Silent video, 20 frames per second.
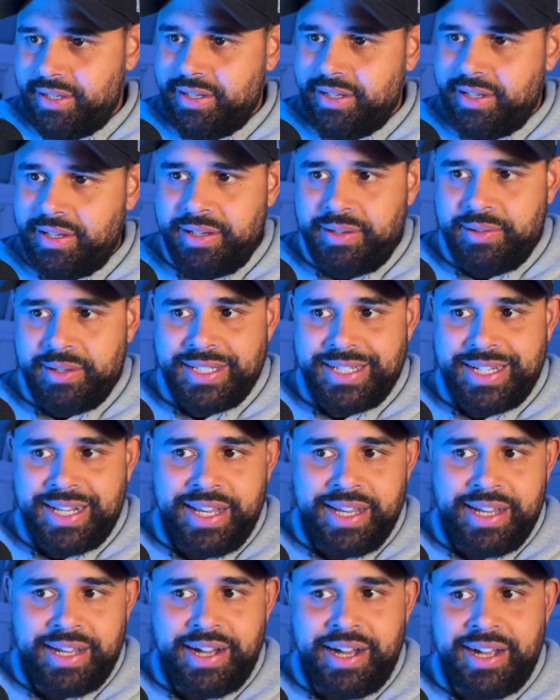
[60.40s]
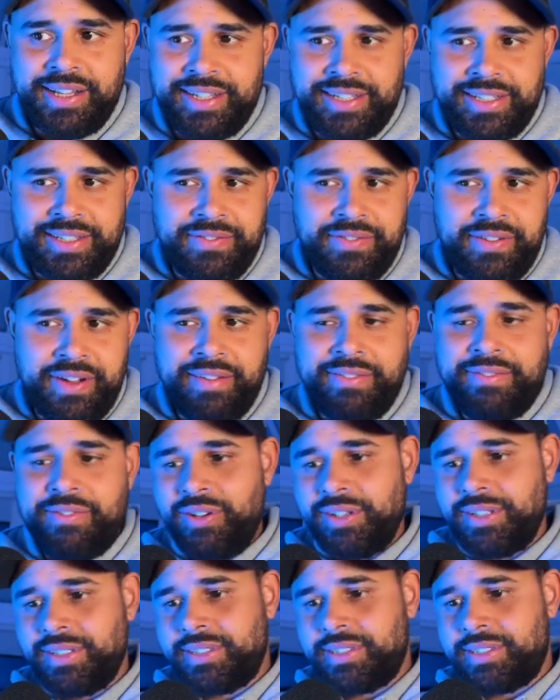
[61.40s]
Let's click identify
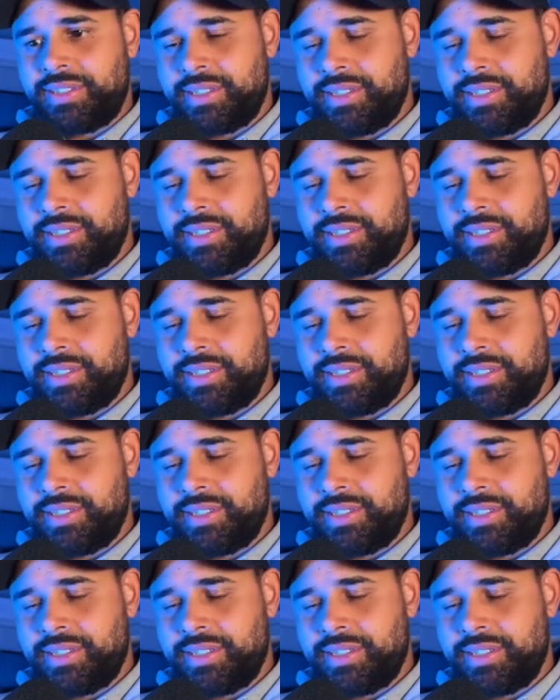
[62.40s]
font.